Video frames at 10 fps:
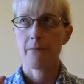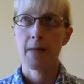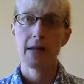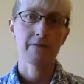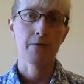
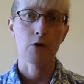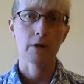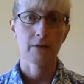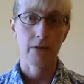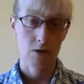main
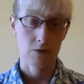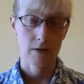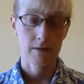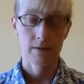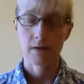focus of
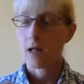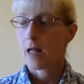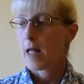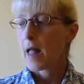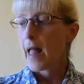interest.
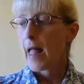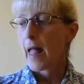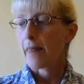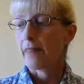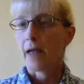
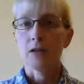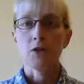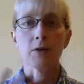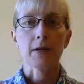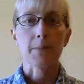And then
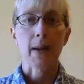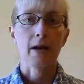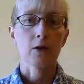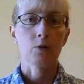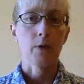you get
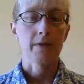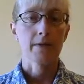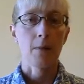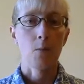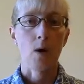paired with
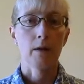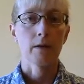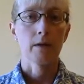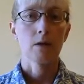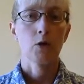
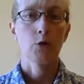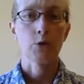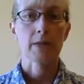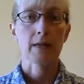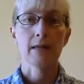someone who
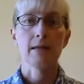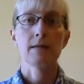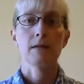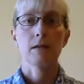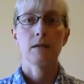
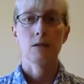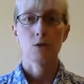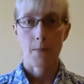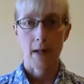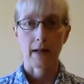sends
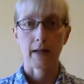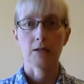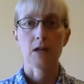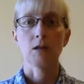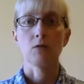you a
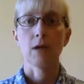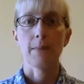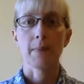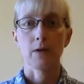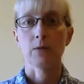package, and you
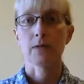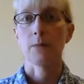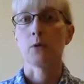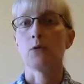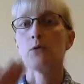get paired with
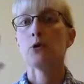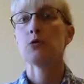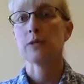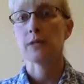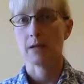someone who
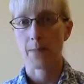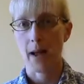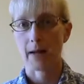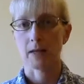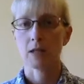you send a
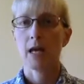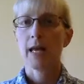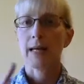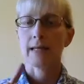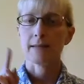package.
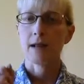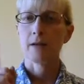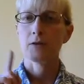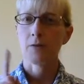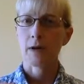It's not
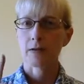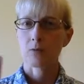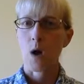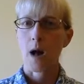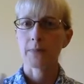a direct
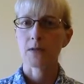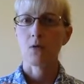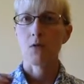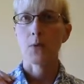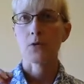swap.
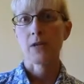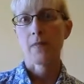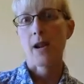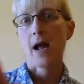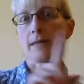So the person
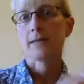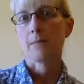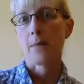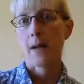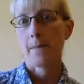that I
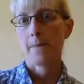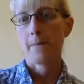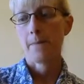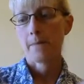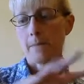sent
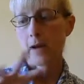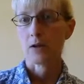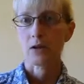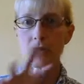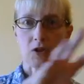my
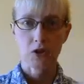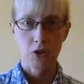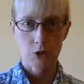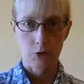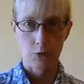goodies
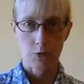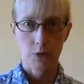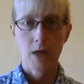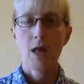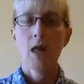to